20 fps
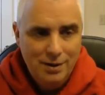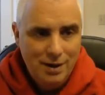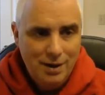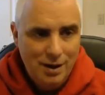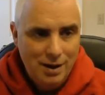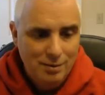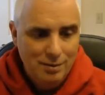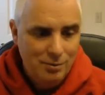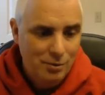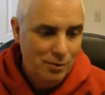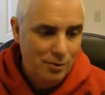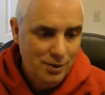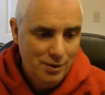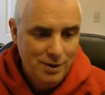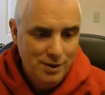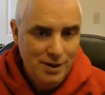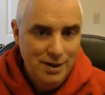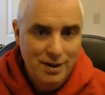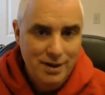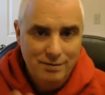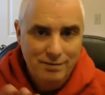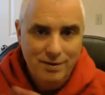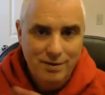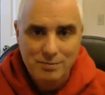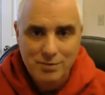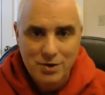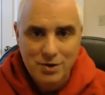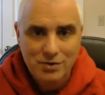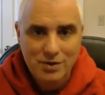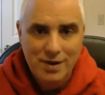um, or if
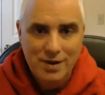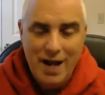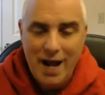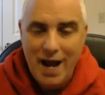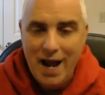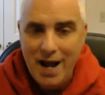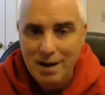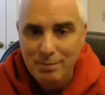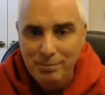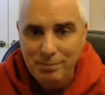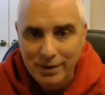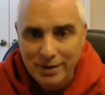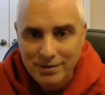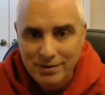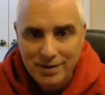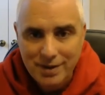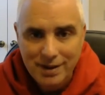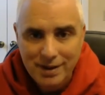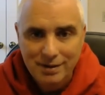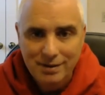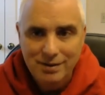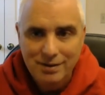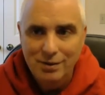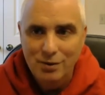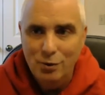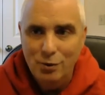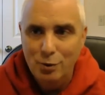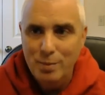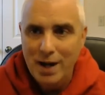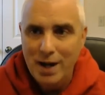i'm using the app listening to the
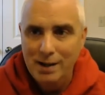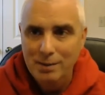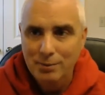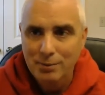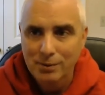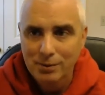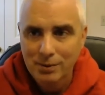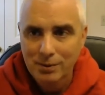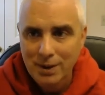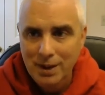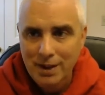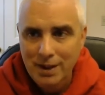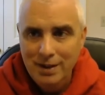whole bible